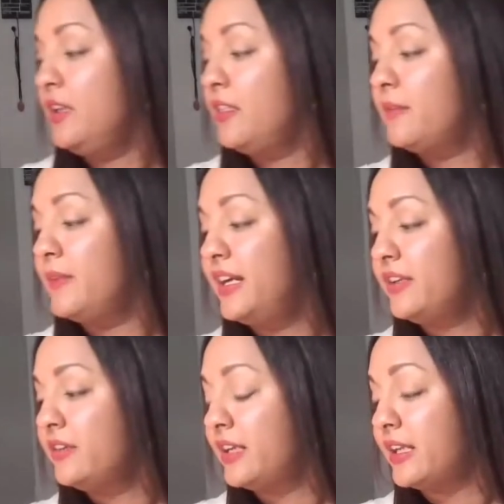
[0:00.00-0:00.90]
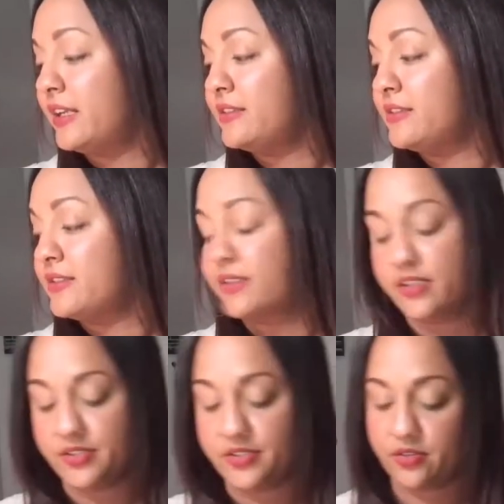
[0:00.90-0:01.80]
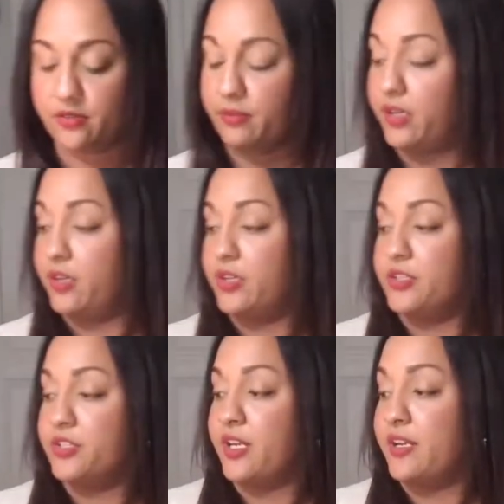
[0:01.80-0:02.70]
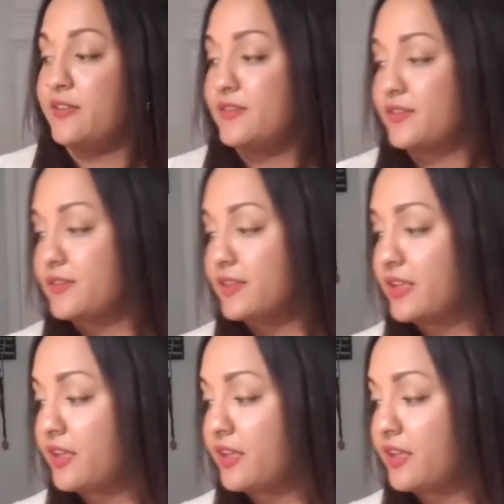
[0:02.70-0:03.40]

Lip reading: The matter at hand does concern marriage, guys, and I